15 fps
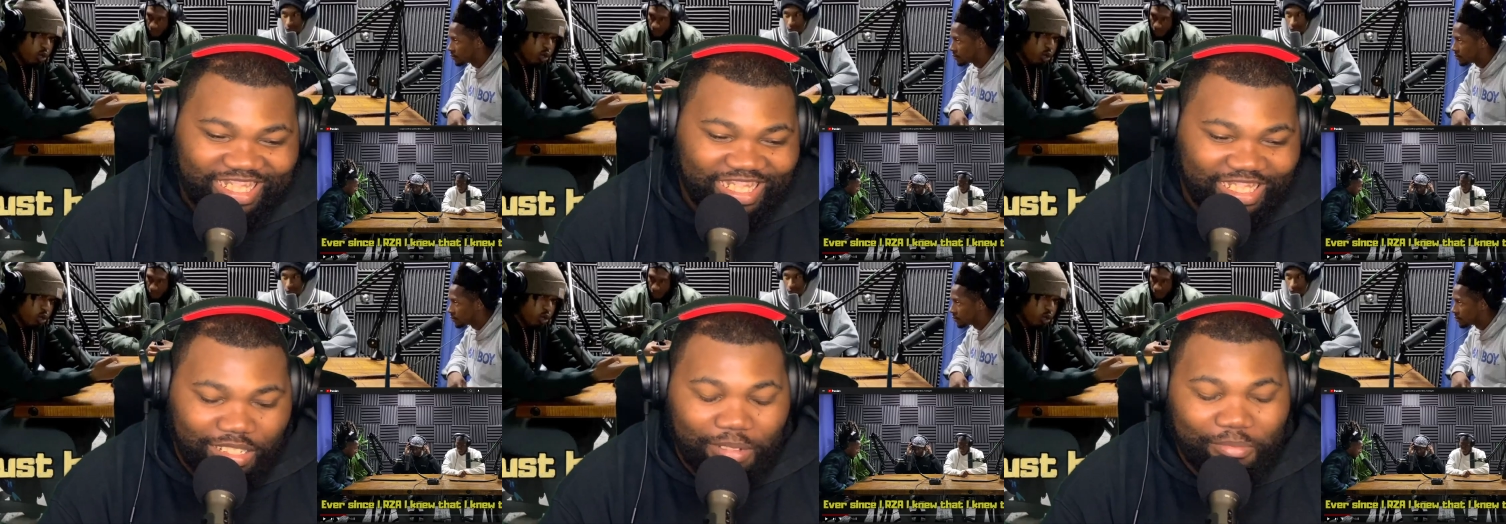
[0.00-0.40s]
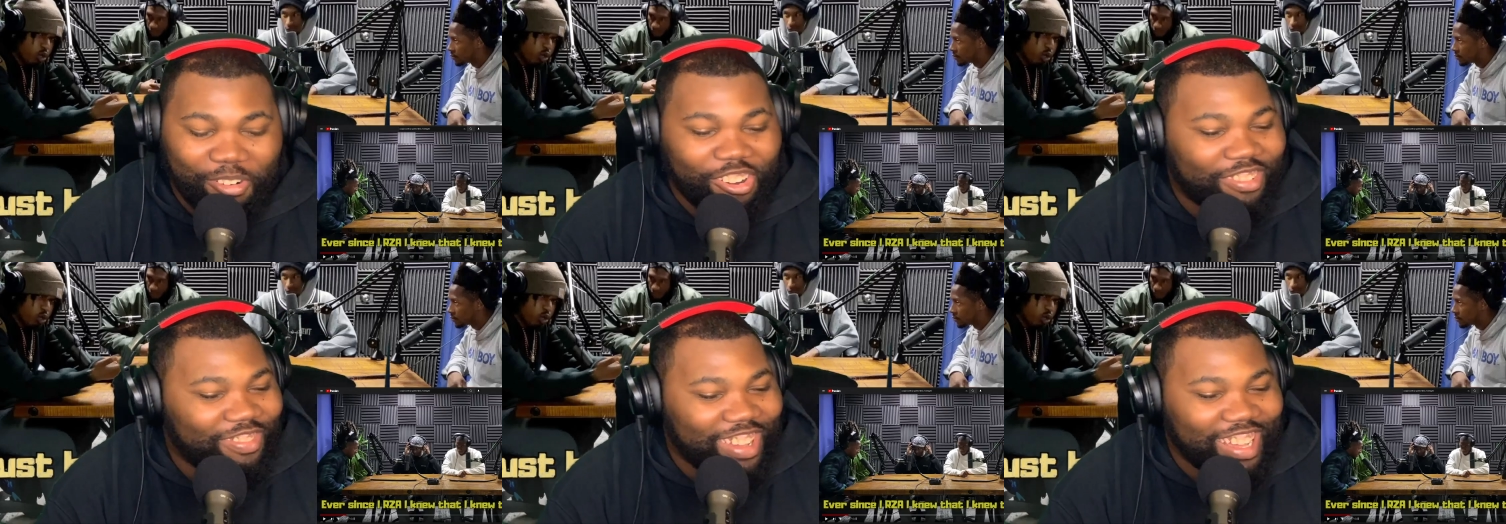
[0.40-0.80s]
Speaker 1: Come
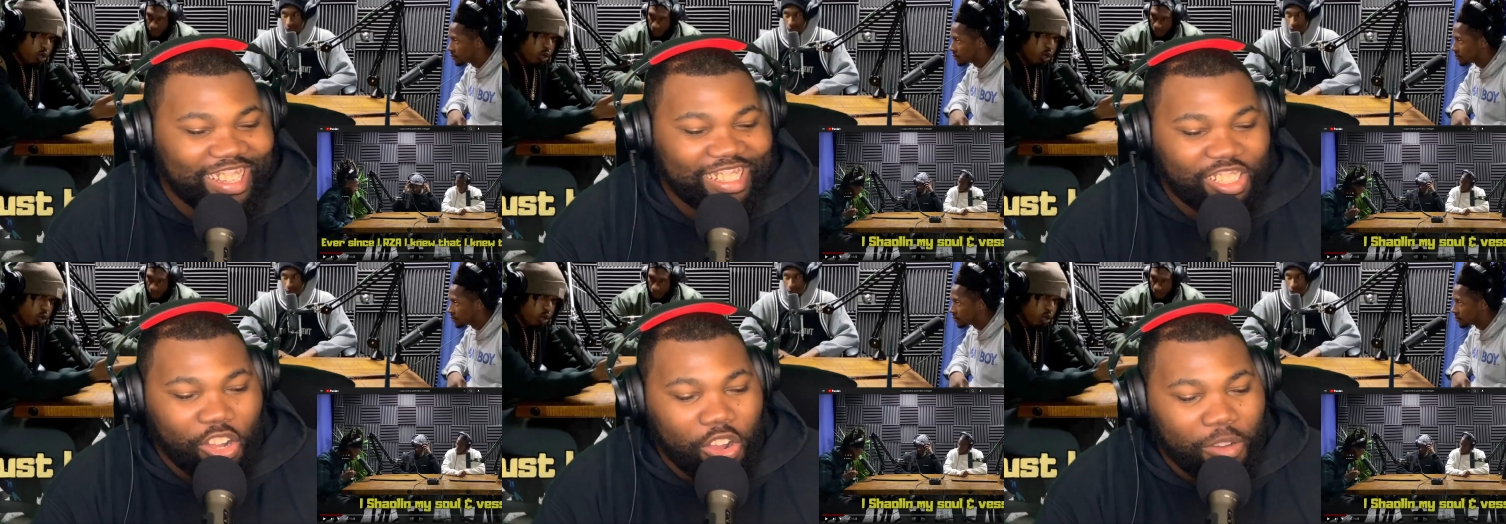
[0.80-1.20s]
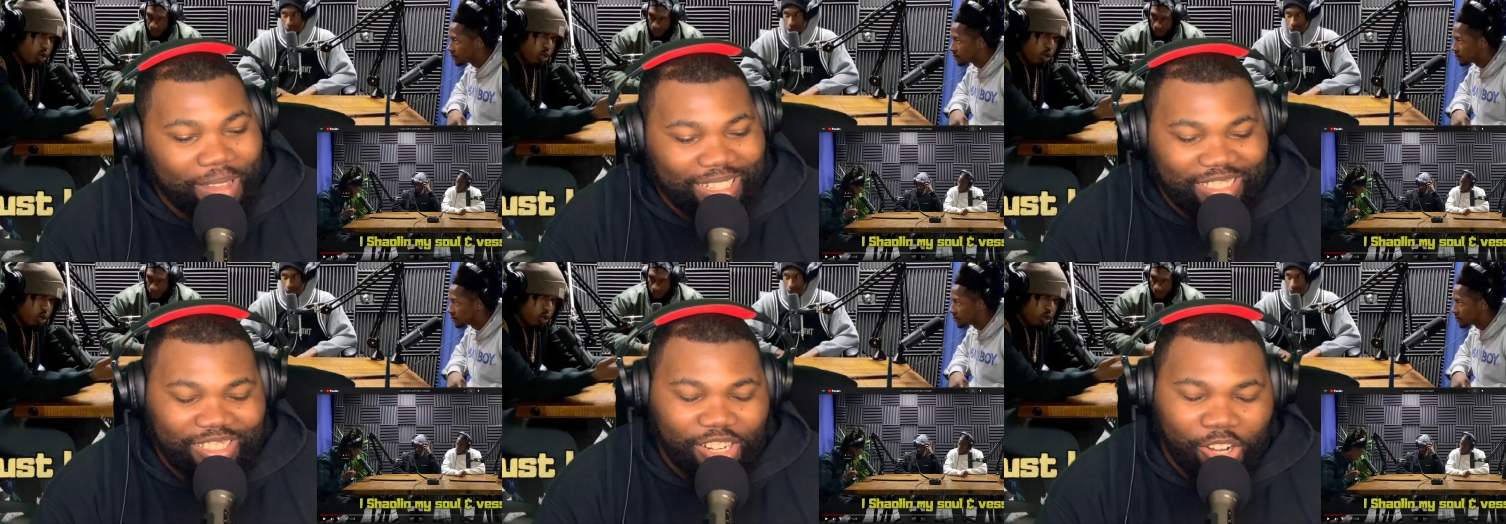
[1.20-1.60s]
on, man. Going back
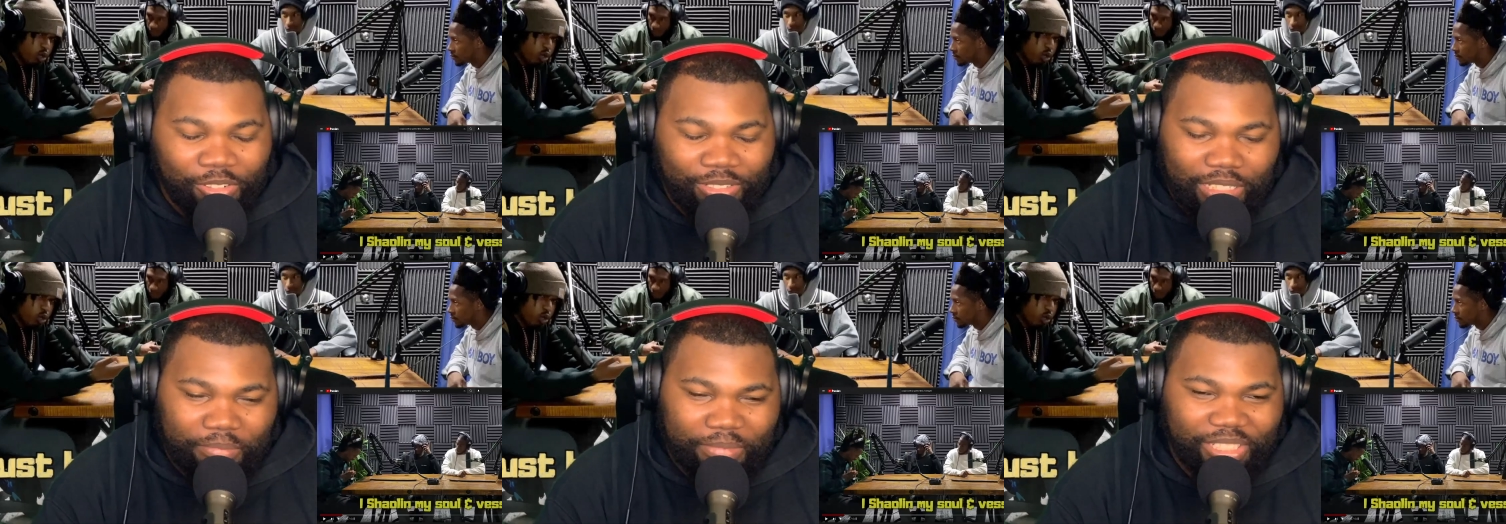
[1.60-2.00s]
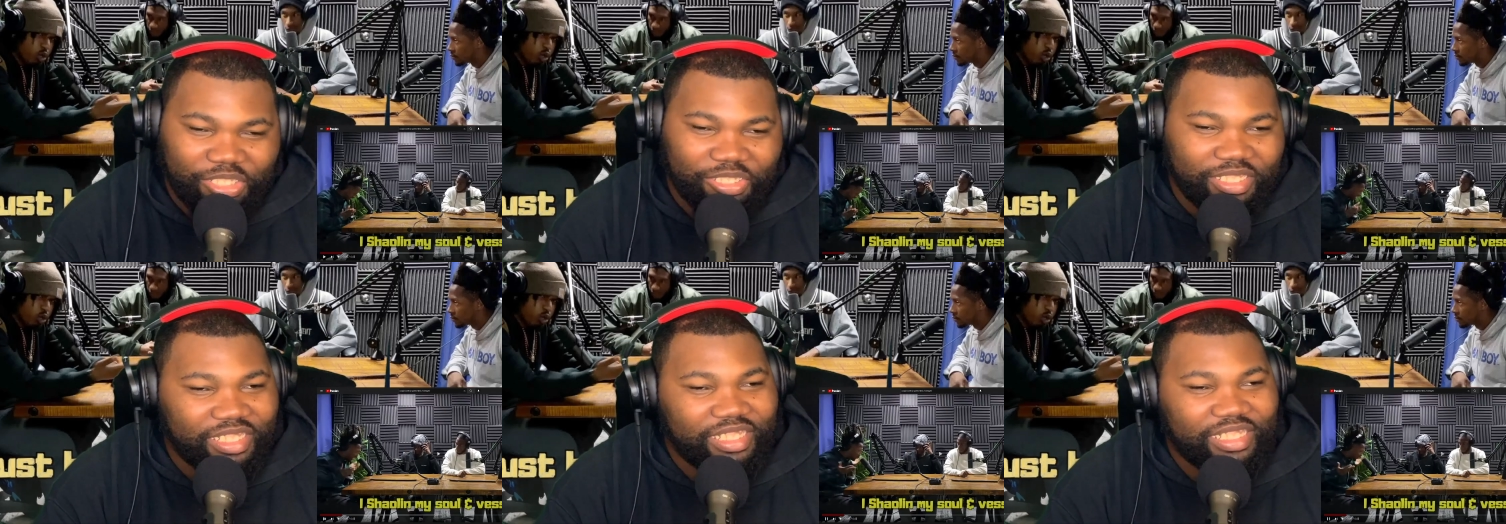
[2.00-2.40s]
to the ODB joint.